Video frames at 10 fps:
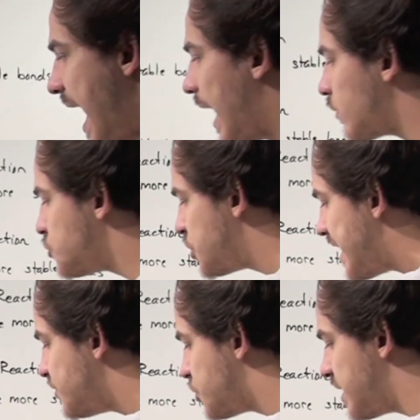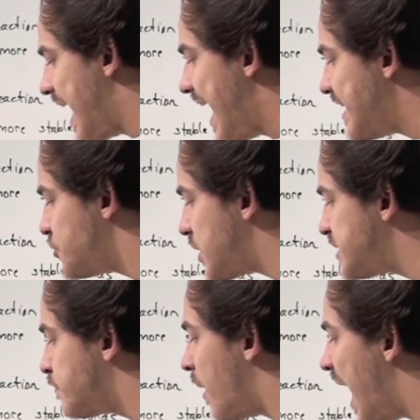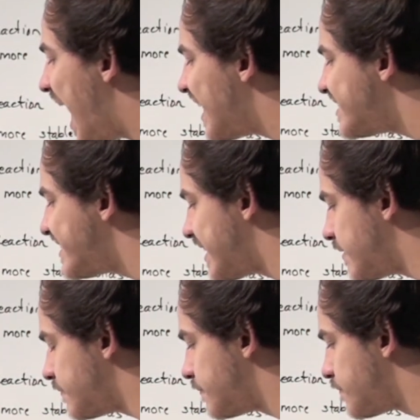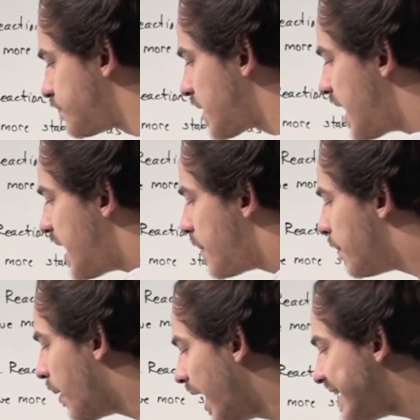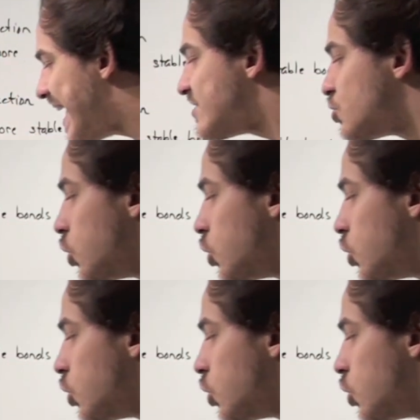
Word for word: our change in H is positive. But as